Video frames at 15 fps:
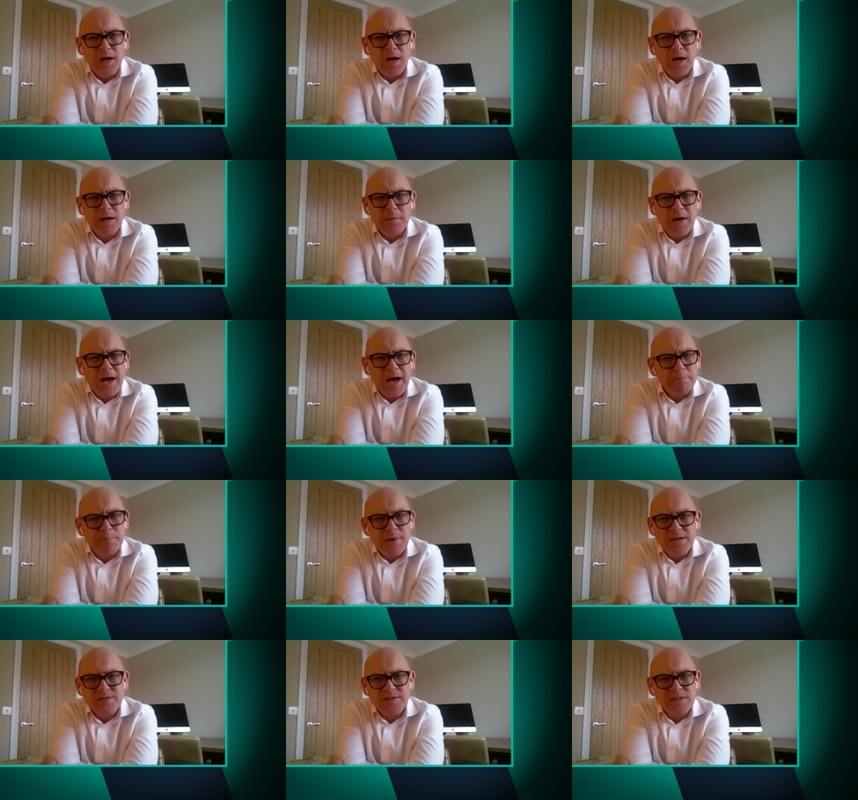Um, Aunt
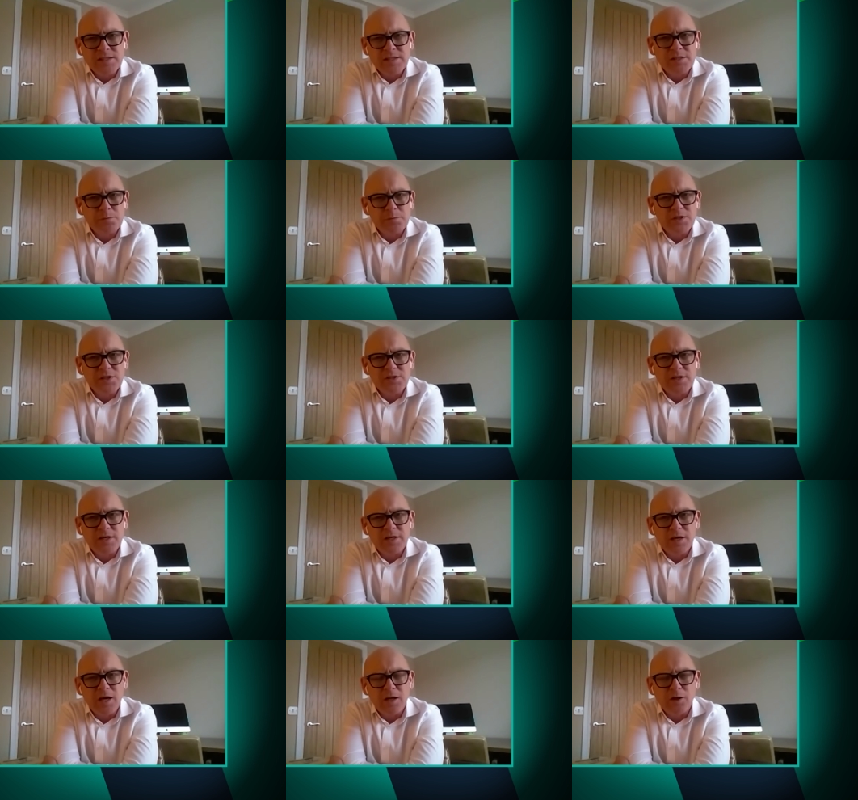Bessie's, which is
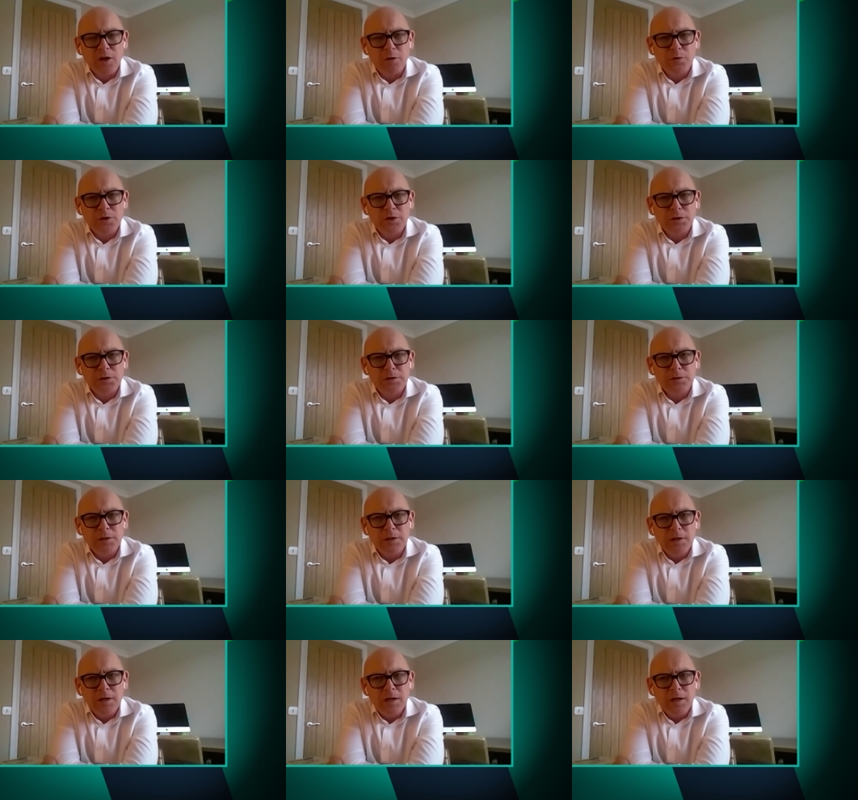a, a local